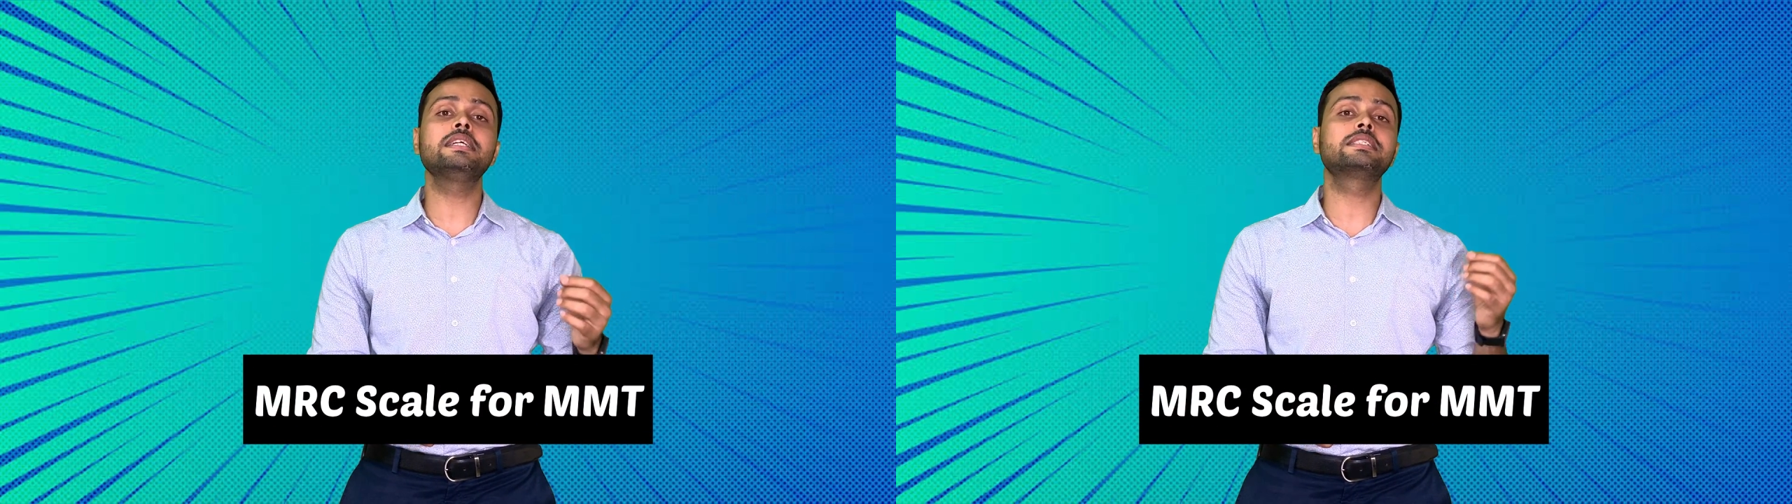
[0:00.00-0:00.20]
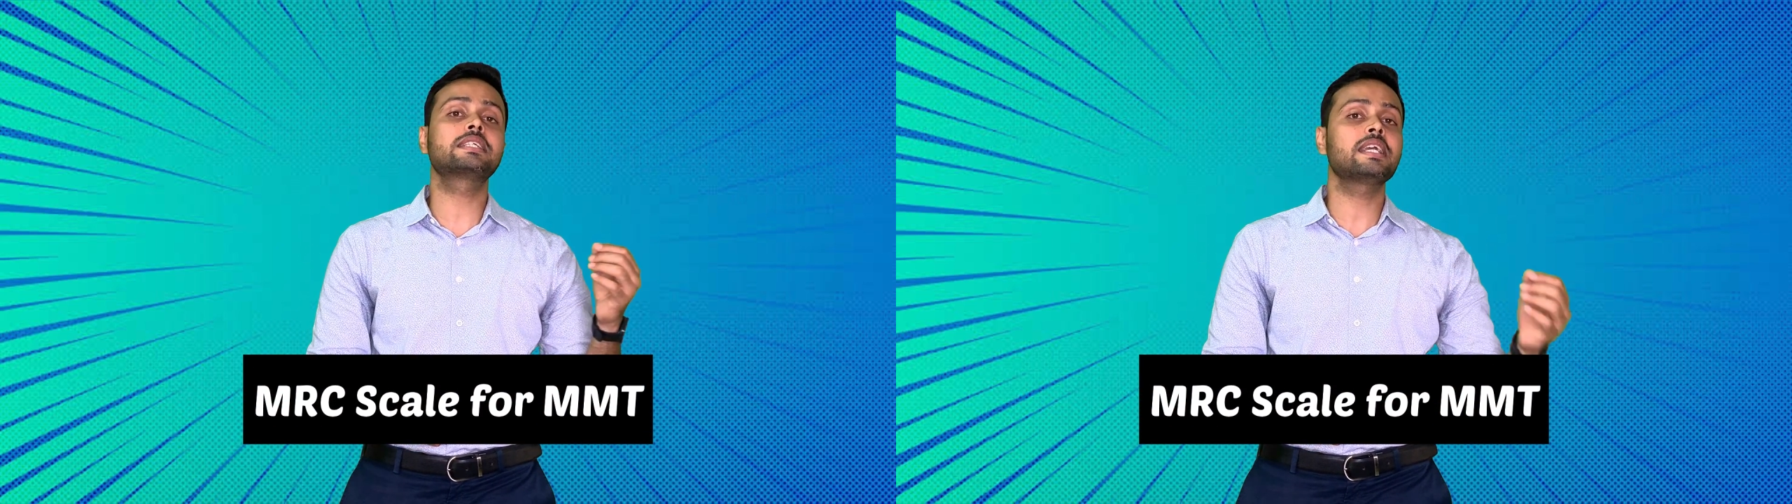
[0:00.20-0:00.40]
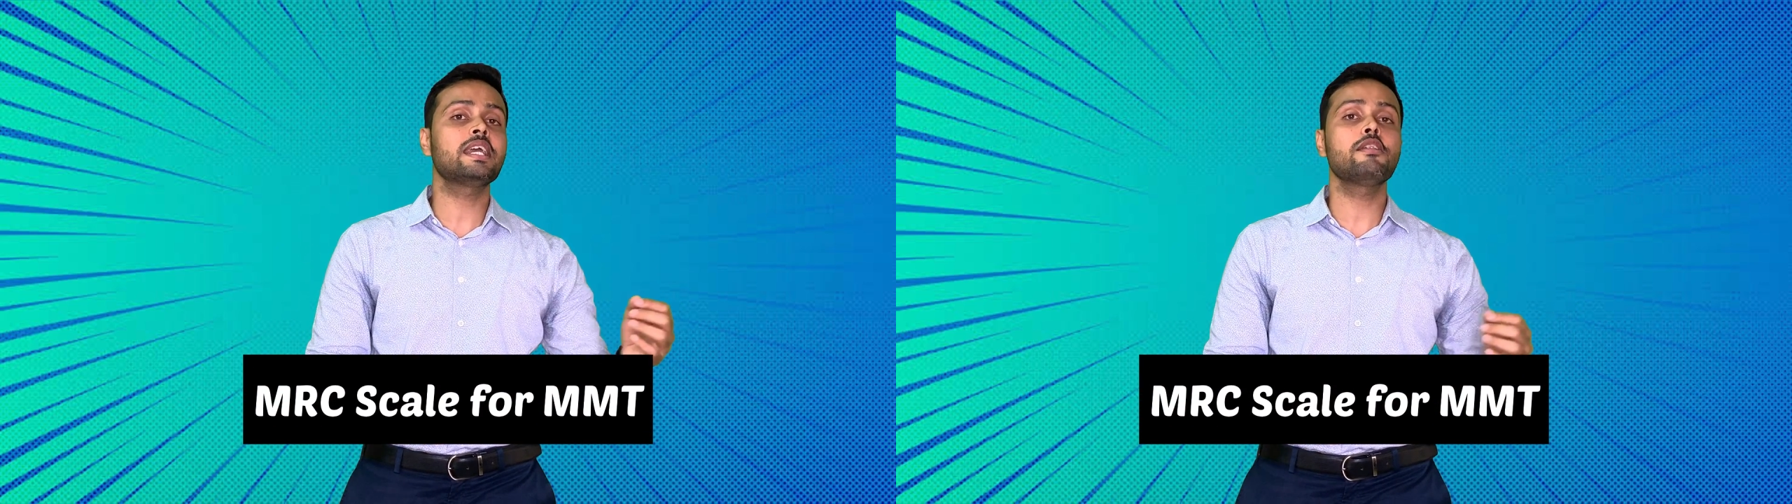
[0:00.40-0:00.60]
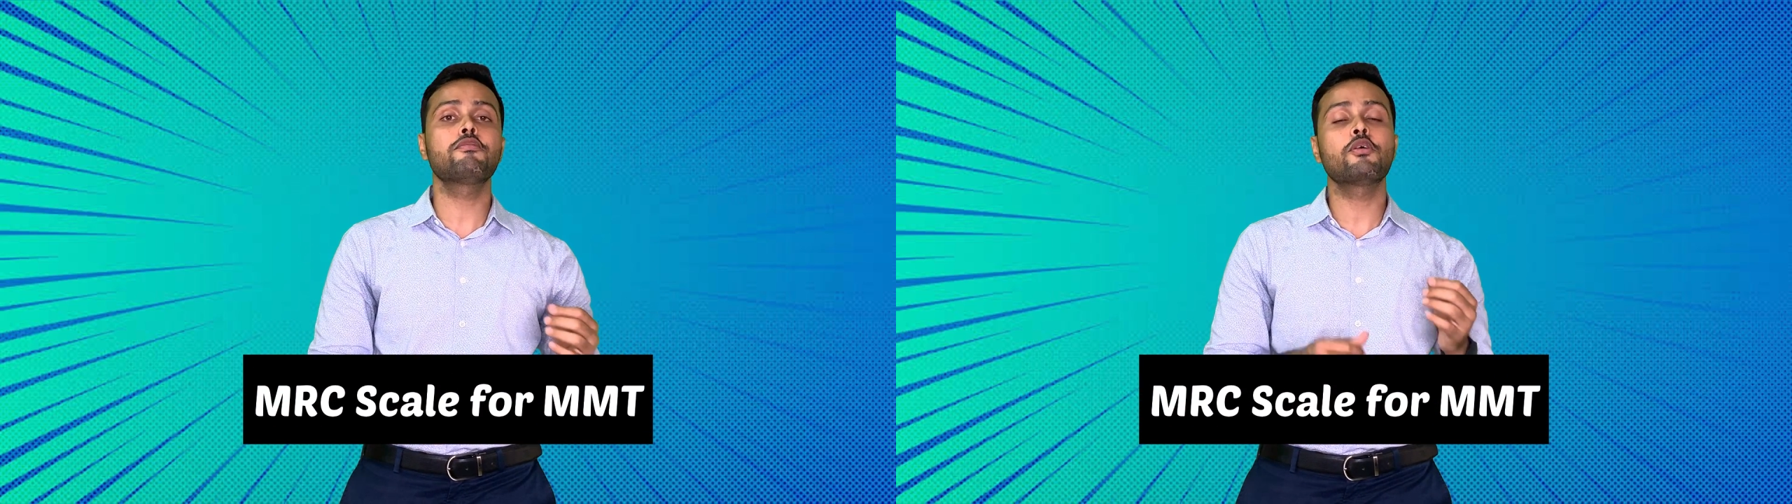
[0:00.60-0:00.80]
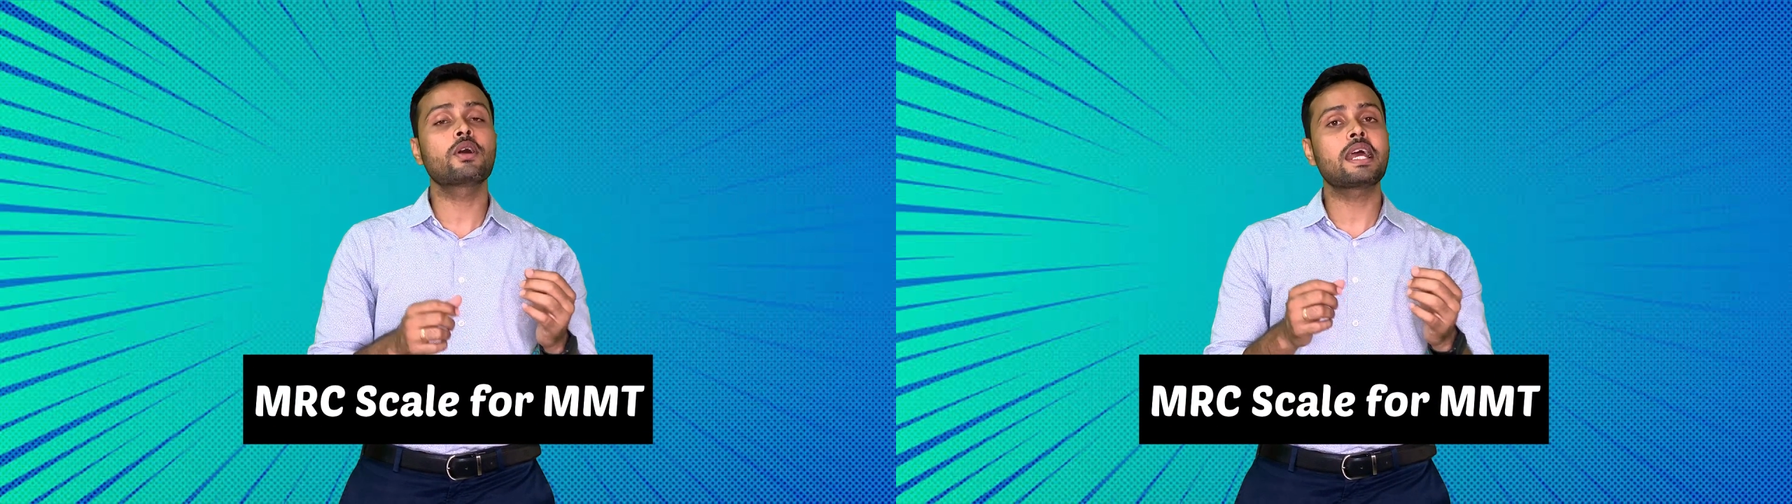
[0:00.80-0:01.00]
Scale
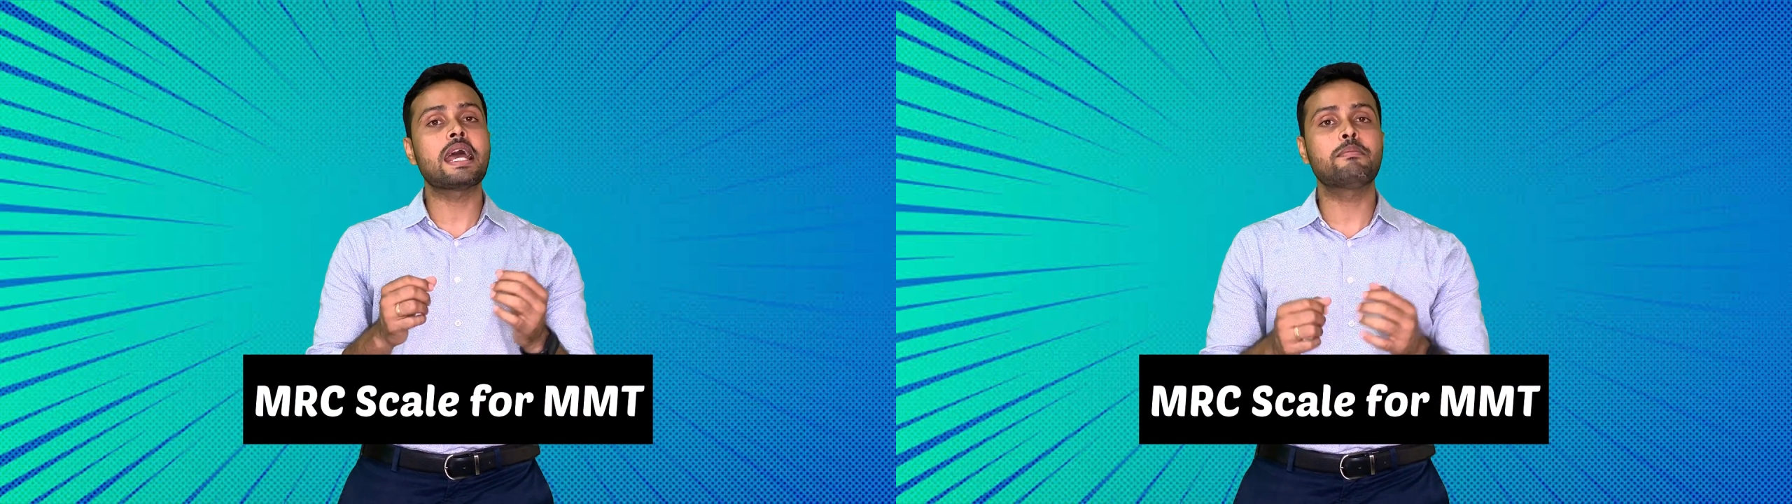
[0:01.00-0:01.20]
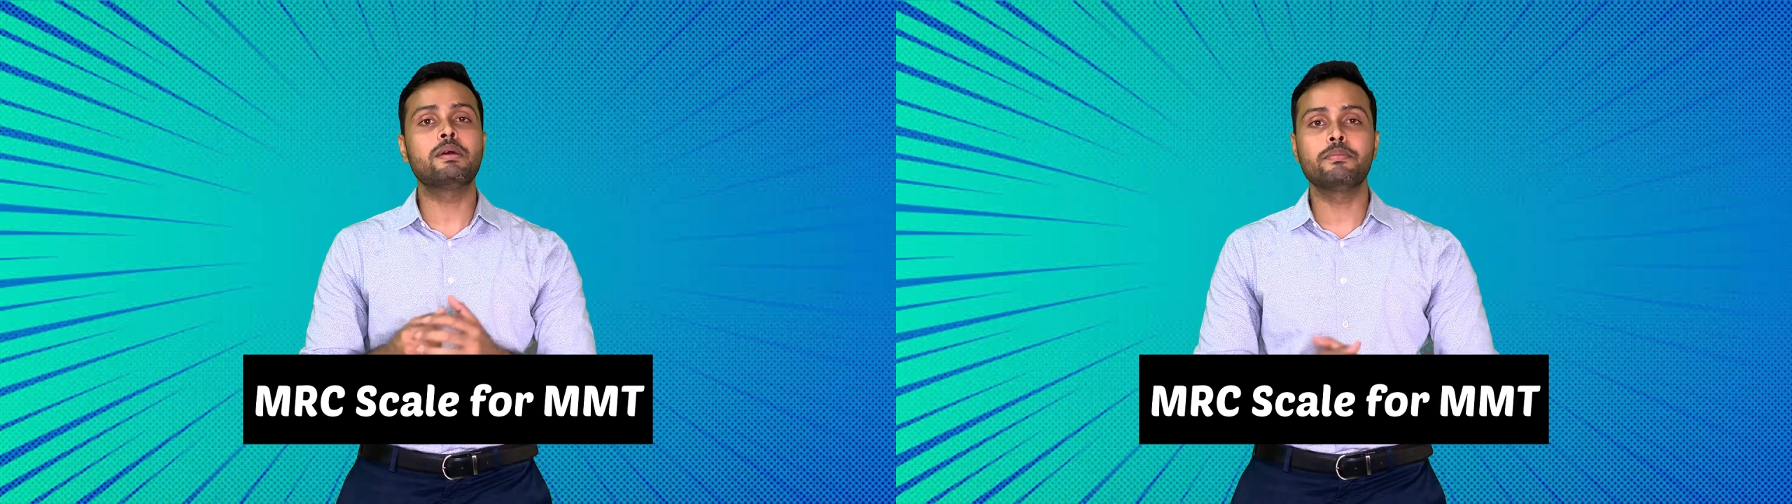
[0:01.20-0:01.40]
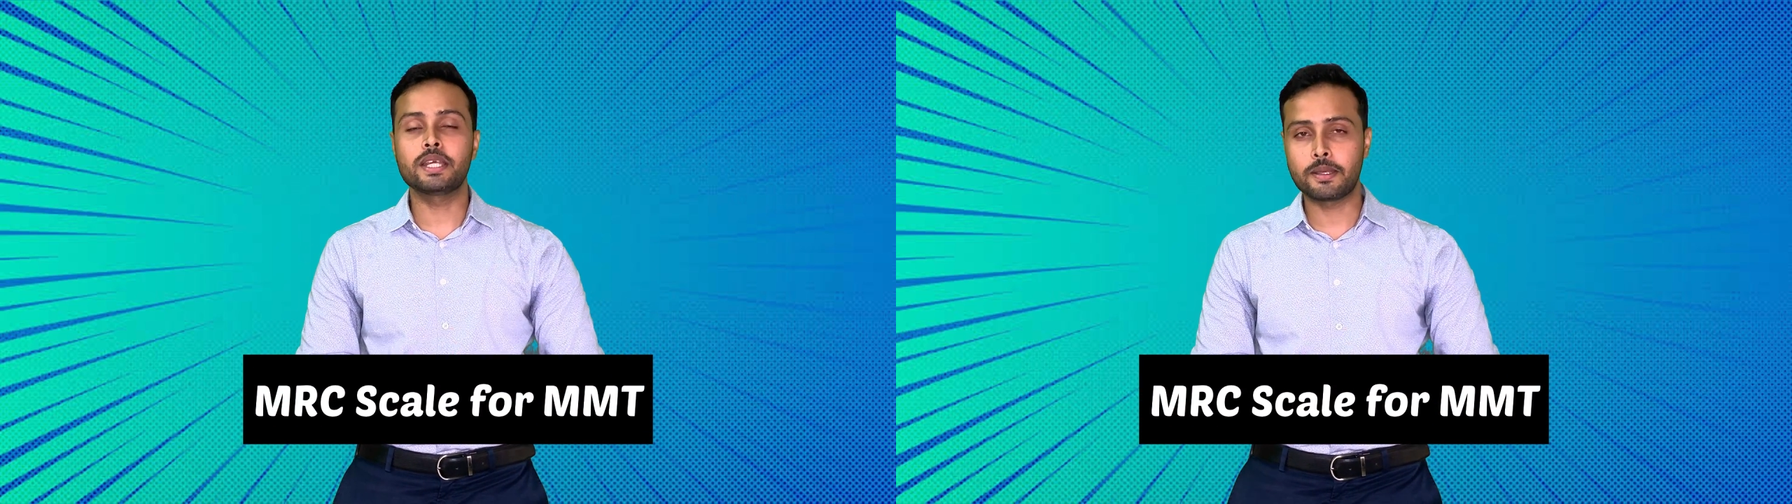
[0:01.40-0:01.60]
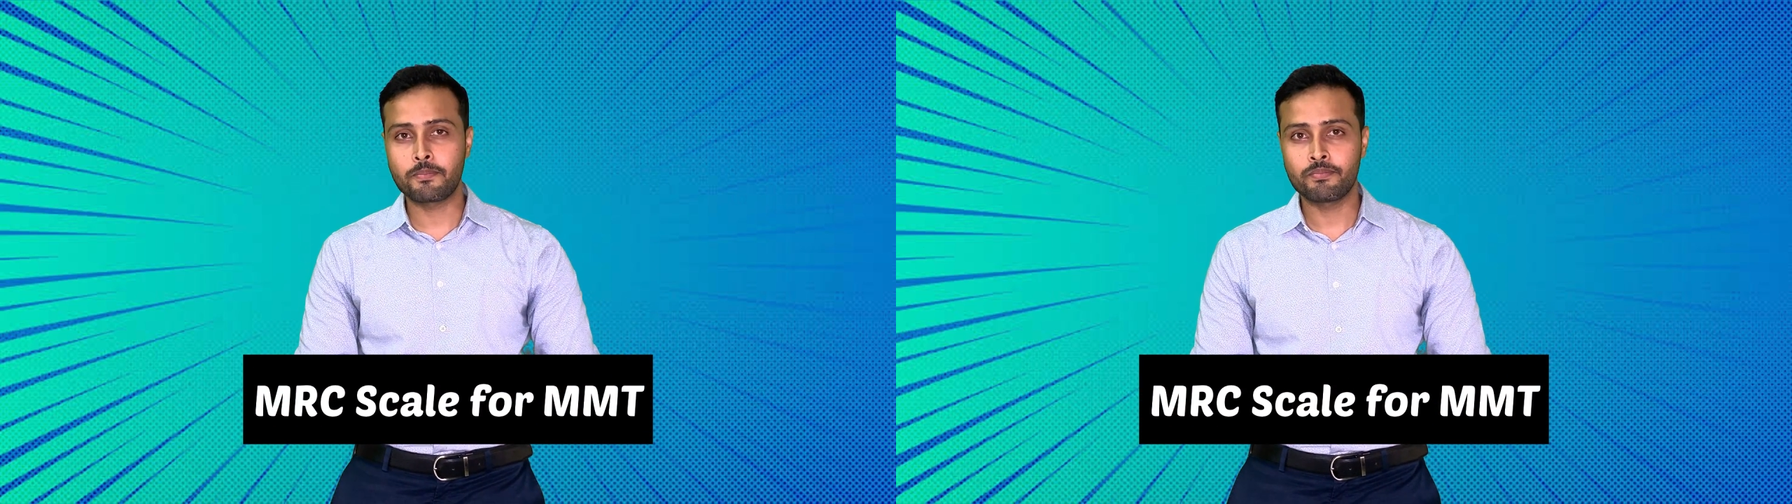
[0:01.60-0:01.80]
for MMT.